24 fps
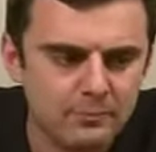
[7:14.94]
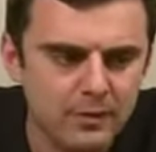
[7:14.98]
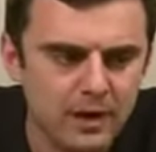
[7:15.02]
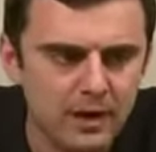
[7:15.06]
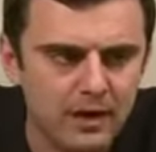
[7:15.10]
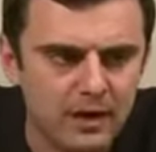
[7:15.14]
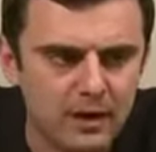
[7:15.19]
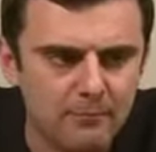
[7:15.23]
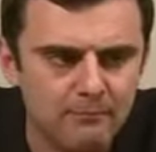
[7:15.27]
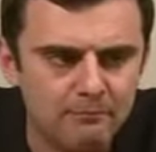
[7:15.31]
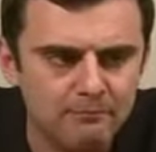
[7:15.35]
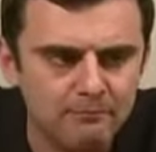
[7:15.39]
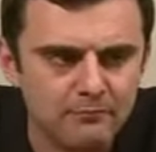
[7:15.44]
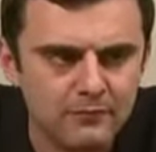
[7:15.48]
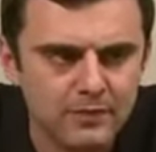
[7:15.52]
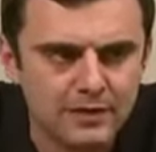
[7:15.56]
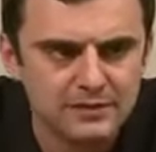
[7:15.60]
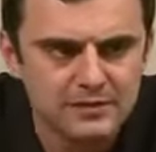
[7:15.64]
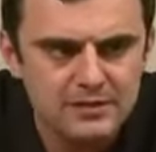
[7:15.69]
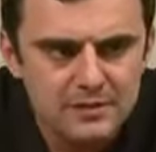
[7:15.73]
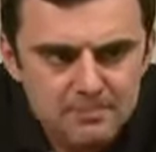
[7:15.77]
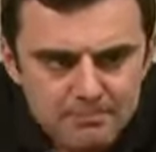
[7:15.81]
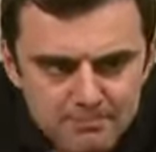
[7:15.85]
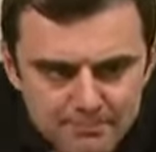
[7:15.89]
Um,
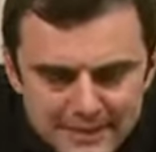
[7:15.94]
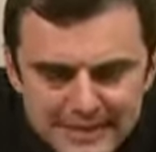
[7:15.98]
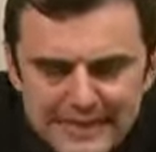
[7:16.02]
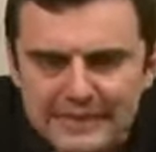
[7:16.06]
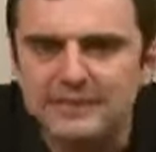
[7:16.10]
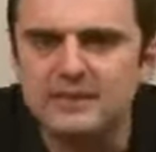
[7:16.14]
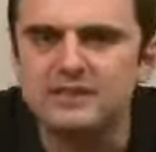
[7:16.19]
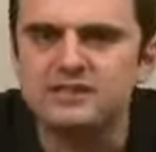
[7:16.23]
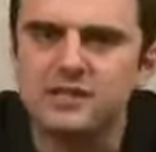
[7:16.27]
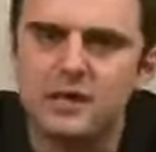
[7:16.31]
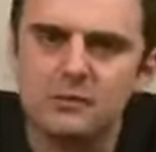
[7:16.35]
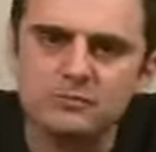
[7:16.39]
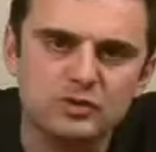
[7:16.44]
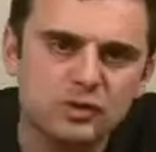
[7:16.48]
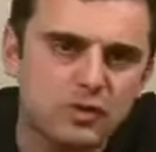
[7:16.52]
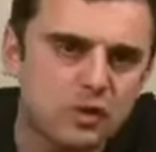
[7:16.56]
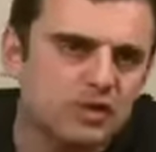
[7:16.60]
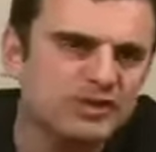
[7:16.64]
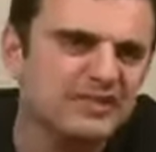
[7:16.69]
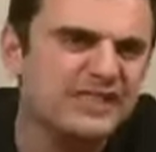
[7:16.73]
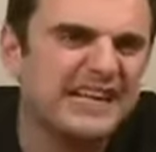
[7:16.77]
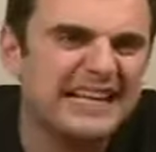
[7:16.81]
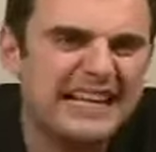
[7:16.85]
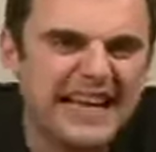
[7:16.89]
to me, this comes
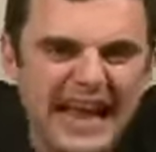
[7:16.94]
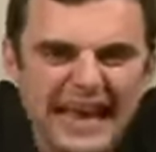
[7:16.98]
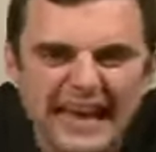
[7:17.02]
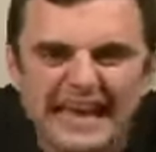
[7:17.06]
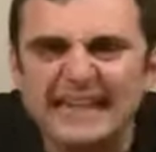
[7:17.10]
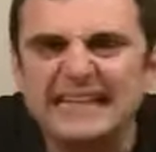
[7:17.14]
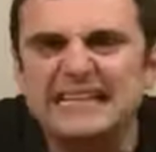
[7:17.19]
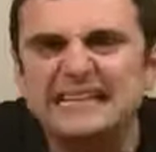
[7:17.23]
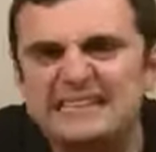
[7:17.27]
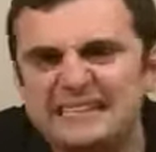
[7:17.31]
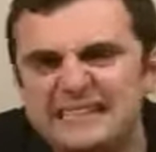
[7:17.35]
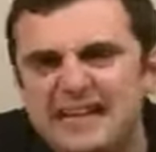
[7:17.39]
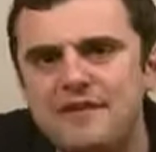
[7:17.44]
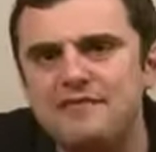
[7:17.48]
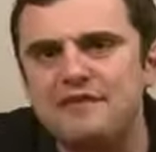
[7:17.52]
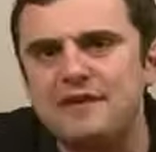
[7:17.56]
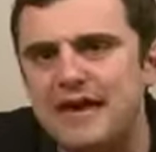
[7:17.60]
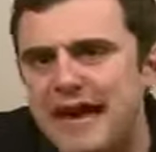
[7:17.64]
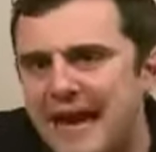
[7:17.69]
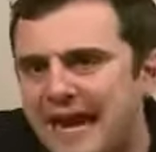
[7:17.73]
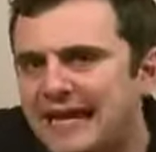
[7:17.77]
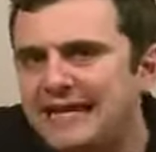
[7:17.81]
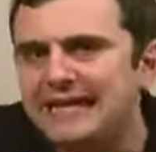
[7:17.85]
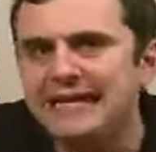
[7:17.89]
across like an
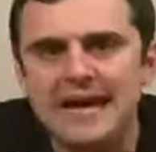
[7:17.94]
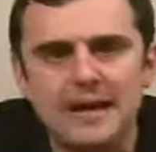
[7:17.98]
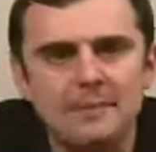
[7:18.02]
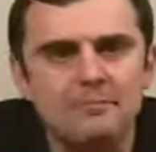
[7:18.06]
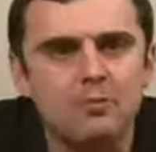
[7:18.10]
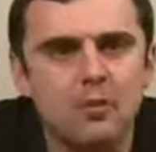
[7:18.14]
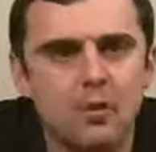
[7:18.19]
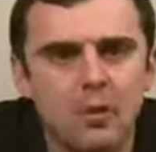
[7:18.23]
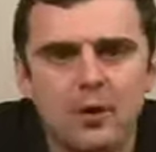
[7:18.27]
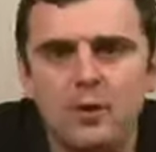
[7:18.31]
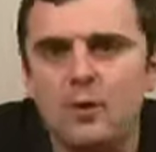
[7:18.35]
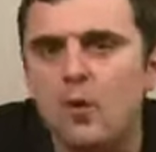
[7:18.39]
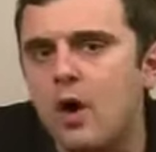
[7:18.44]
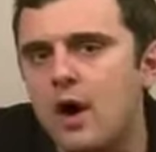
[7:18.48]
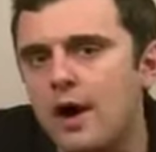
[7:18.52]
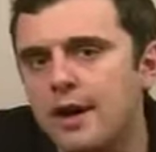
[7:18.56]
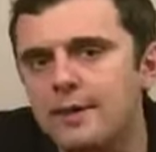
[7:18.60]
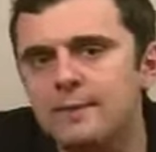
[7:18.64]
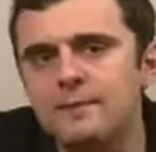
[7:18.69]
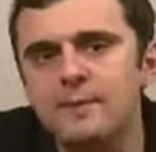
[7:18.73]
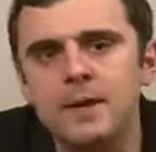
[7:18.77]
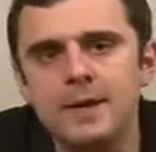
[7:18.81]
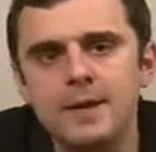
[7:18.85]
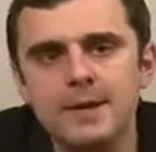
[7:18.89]
87, 88 point
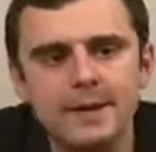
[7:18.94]
wine.